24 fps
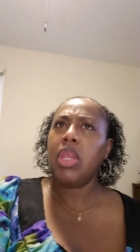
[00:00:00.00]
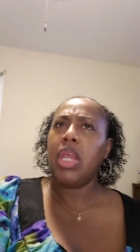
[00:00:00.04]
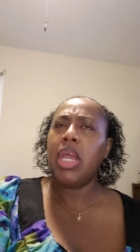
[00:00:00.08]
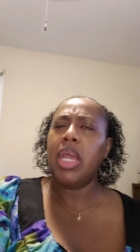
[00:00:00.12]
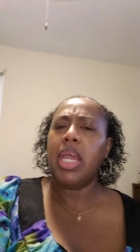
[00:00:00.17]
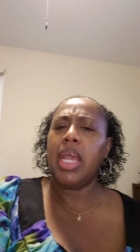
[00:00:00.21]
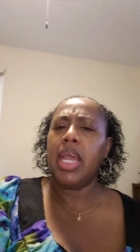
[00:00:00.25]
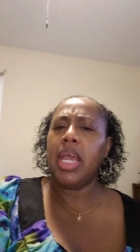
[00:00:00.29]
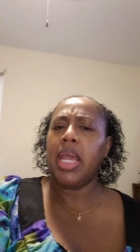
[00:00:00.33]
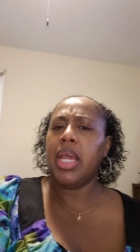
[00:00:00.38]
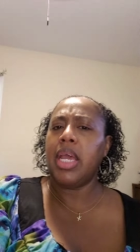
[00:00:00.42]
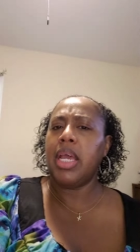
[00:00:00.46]

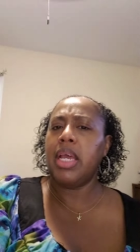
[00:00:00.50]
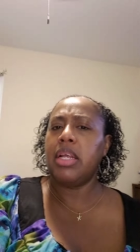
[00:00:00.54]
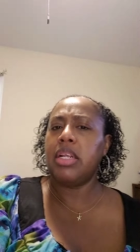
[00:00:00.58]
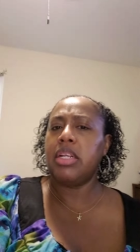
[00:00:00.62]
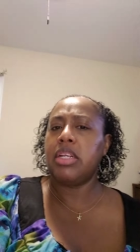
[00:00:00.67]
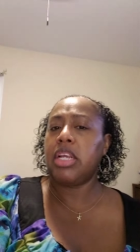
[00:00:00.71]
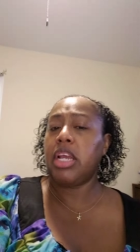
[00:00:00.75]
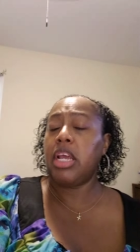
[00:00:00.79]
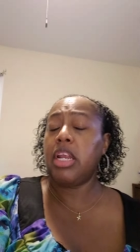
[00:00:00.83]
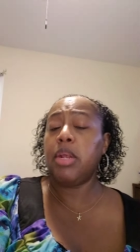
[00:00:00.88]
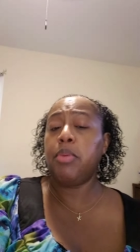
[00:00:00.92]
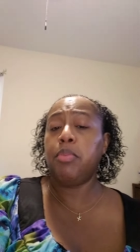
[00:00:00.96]

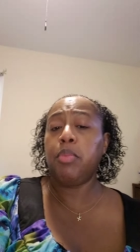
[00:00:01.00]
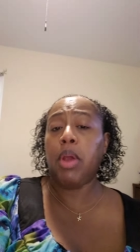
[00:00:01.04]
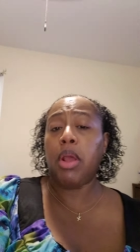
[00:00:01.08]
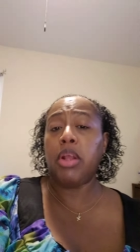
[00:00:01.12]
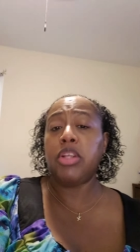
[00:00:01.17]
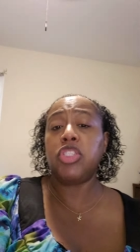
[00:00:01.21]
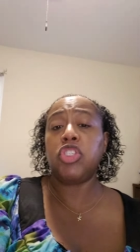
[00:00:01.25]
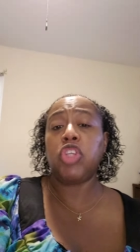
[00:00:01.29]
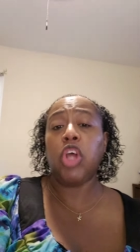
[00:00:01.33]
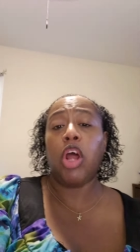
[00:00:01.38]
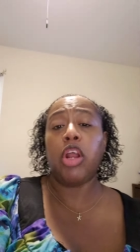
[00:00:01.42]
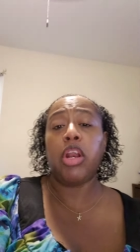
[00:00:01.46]
and getting
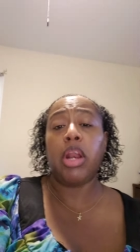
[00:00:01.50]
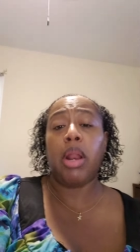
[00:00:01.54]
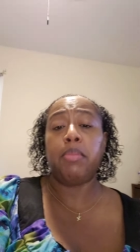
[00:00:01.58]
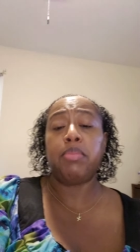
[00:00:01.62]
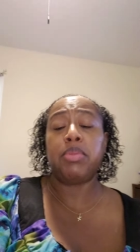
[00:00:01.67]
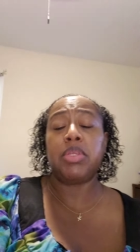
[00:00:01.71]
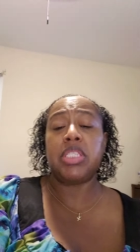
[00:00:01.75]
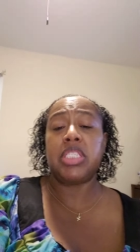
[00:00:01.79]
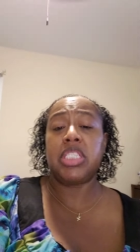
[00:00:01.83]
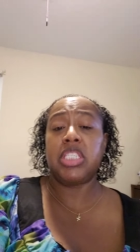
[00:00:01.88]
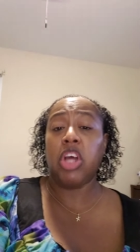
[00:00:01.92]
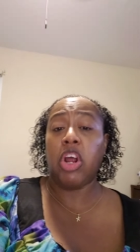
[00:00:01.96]
and starting.
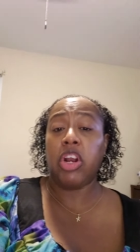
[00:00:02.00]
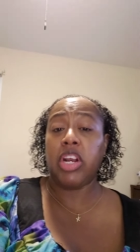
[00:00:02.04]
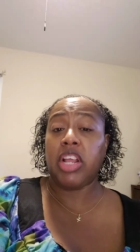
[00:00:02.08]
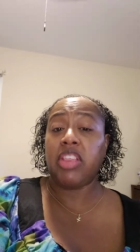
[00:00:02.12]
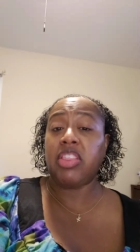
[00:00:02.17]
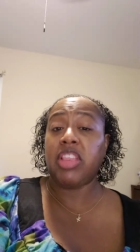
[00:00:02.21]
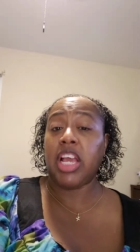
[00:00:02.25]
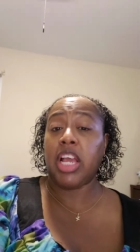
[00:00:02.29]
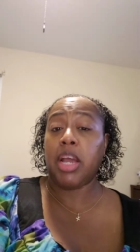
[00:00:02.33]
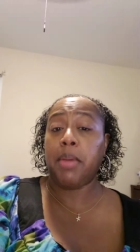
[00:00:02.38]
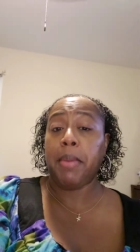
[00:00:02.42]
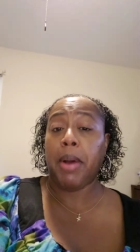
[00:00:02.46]
I'm starting to
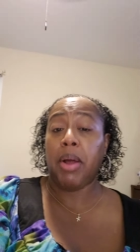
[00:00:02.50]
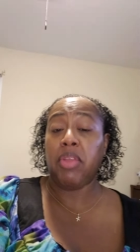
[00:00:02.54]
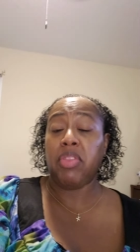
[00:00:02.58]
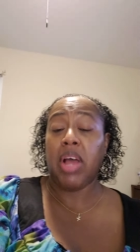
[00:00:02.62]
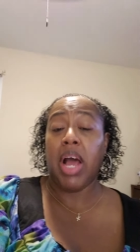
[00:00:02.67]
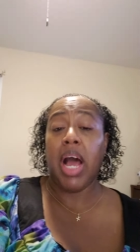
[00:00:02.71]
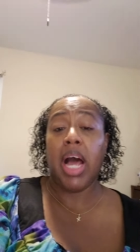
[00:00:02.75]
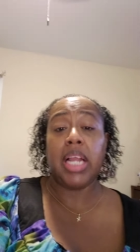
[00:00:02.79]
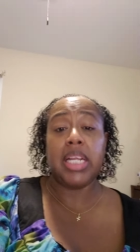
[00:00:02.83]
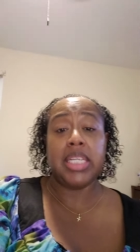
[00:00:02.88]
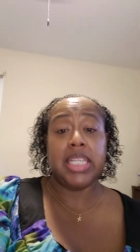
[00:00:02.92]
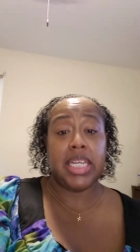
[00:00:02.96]
think about the
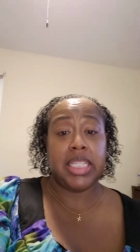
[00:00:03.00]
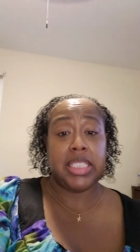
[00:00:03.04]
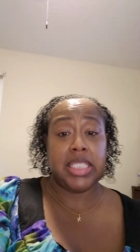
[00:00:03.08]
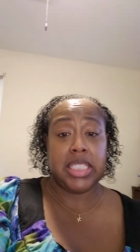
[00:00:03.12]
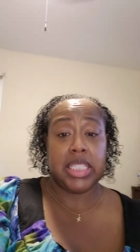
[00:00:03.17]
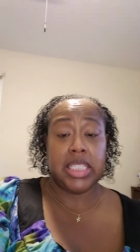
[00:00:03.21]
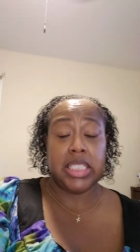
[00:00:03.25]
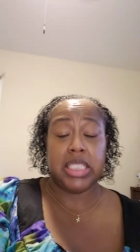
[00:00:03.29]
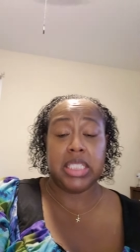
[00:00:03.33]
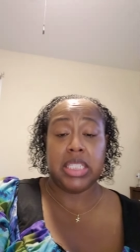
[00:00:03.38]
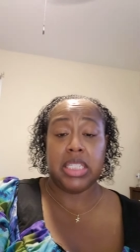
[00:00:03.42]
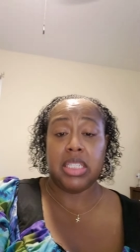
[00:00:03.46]
holiday
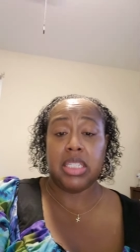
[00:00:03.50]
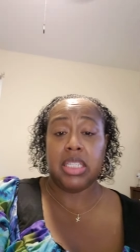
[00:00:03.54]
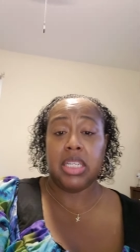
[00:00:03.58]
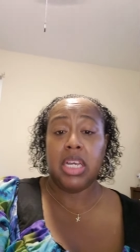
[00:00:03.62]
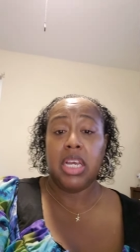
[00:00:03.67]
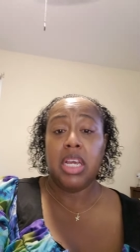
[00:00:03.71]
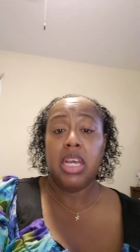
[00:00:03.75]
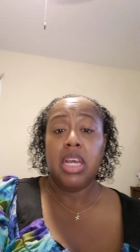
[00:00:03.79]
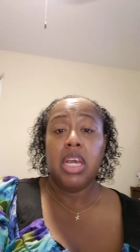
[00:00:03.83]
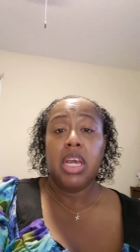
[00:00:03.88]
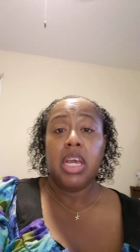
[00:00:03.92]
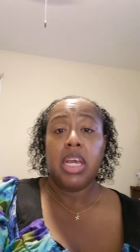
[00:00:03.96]
season
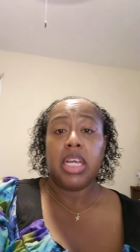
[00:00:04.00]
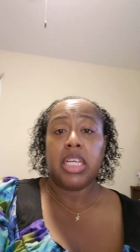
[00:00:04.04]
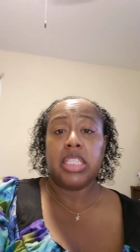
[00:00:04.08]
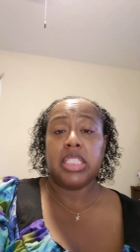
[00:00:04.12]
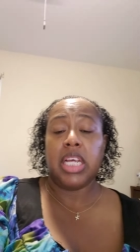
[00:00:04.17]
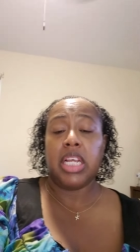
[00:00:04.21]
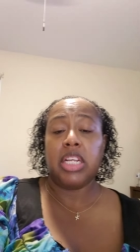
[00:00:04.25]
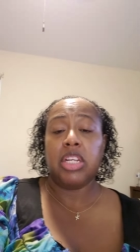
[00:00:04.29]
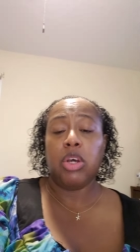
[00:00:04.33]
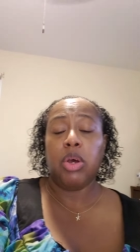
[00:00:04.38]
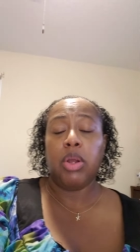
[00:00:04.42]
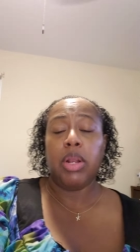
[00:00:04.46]
because
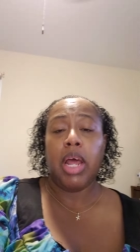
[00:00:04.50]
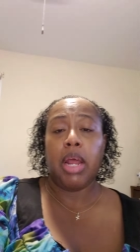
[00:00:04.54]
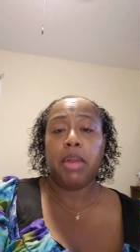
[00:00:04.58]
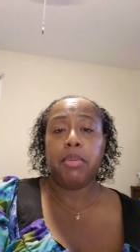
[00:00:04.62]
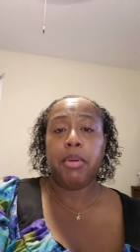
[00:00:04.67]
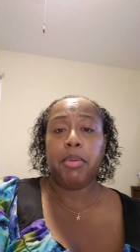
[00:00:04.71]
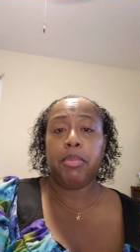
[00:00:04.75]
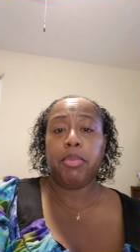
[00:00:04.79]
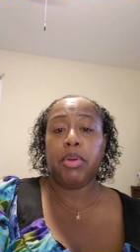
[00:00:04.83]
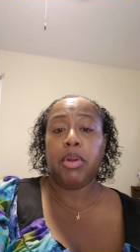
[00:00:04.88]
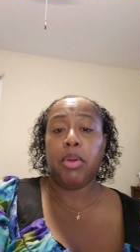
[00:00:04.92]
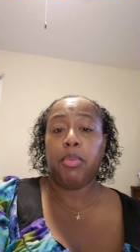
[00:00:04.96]
I know a lot of
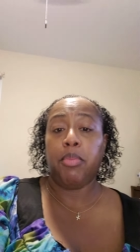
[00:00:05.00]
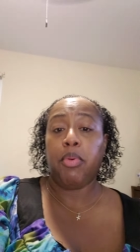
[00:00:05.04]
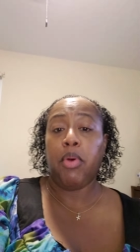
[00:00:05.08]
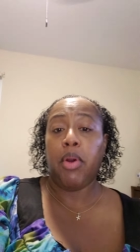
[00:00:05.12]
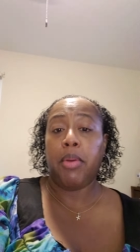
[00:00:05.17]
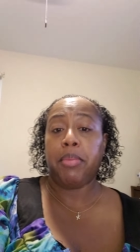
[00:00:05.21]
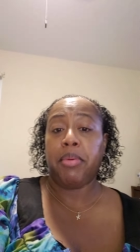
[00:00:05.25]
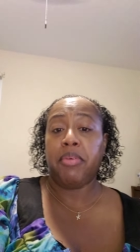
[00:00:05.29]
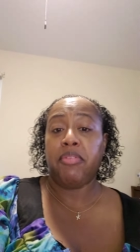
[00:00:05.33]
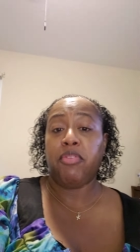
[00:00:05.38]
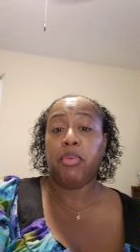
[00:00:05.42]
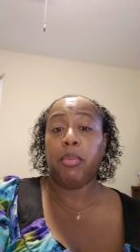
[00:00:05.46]
people are
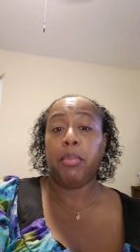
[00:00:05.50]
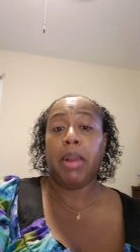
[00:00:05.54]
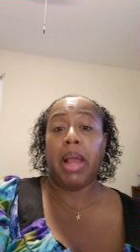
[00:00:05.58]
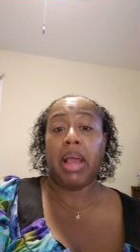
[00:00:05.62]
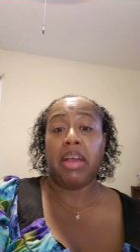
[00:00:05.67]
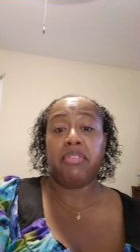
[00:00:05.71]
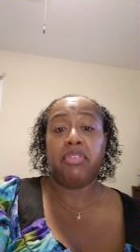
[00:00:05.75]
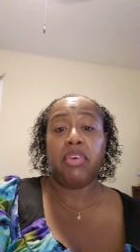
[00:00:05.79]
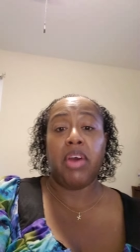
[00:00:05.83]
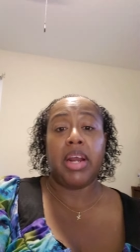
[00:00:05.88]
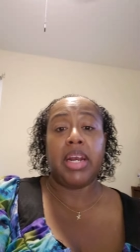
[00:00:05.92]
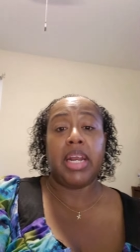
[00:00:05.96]
prepping for
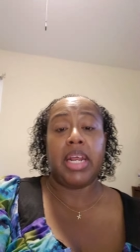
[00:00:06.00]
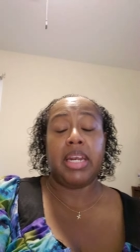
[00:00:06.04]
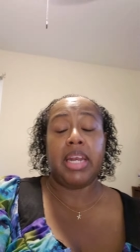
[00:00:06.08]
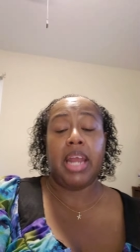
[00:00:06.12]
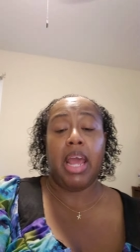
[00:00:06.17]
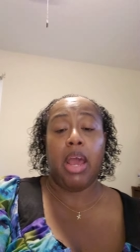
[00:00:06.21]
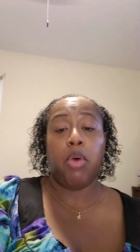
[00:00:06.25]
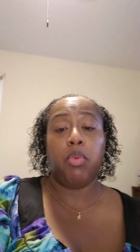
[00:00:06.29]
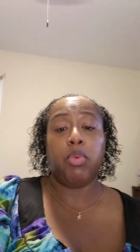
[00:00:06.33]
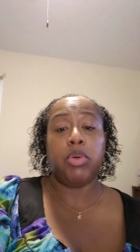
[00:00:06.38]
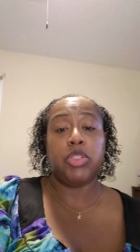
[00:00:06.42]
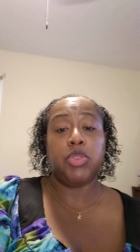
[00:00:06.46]
Black Friday
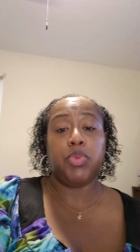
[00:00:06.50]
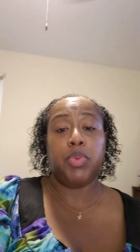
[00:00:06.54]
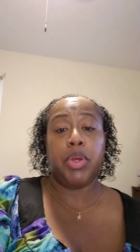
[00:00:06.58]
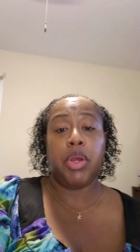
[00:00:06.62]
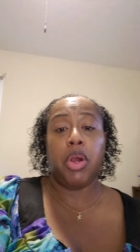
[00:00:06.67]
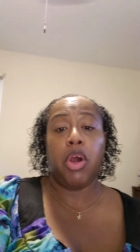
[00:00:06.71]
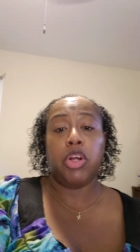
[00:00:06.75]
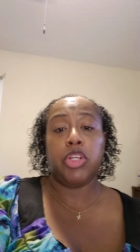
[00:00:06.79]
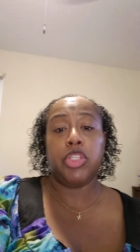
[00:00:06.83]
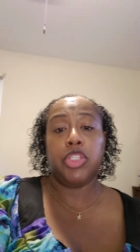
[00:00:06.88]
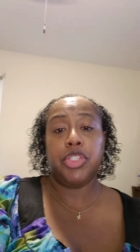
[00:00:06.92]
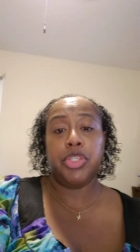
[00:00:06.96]
now, which we
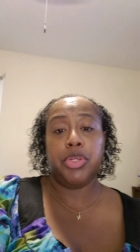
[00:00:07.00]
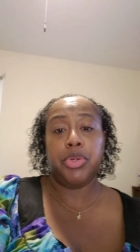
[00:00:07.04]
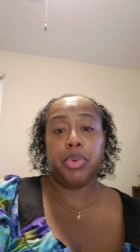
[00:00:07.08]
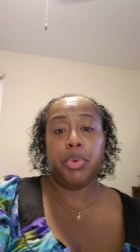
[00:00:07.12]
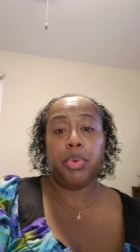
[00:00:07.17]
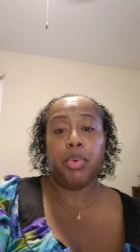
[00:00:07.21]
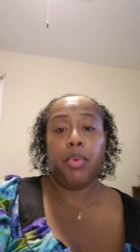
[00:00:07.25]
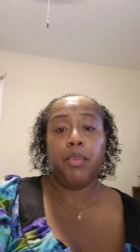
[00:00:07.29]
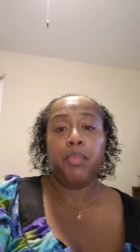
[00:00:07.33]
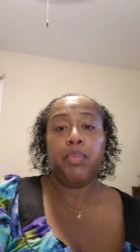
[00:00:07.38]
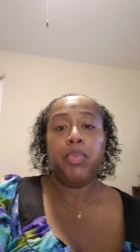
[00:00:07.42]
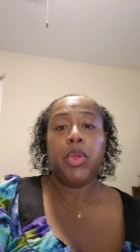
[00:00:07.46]
are
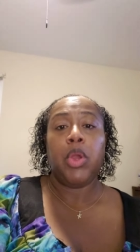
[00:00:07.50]
too.